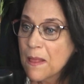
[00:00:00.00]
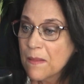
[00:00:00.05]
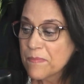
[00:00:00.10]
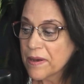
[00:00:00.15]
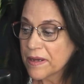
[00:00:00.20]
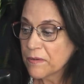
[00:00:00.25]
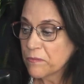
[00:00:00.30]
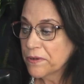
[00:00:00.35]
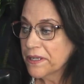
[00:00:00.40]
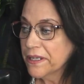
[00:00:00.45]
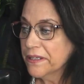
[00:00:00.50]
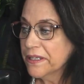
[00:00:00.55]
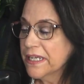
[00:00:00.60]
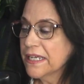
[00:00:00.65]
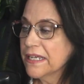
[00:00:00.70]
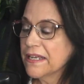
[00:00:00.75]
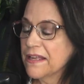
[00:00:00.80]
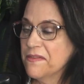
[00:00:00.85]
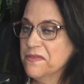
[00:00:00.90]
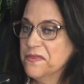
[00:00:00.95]
Yeah. But
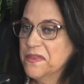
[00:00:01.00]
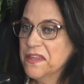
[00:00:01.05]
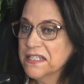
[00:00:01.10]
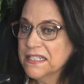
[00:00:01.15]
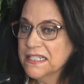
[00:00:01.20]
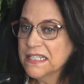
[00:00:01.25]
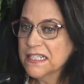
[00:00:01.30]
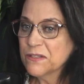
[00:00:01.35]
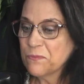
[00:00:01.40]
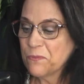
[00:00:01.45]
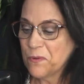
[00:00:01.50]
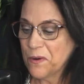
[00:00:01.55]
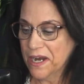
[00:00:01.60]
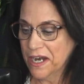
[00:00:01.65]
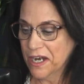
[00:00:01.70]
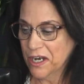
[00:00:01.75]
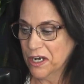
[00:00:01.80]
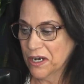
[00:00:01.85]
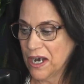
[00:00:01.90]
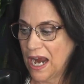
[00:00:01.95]
really, and this is
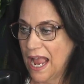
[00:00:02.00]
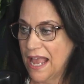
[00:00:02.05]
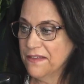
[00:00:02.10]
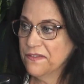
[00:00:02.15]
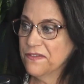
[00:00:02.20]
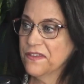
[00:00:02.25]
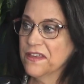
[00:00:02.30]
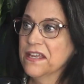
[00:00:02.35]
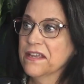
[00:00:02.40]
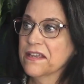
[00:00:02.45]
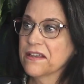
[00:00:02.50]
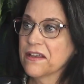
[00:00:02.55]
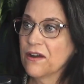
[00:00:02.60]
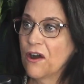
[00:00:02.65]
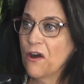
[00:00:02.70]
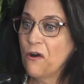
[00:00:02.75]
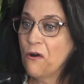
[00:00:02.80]
where I think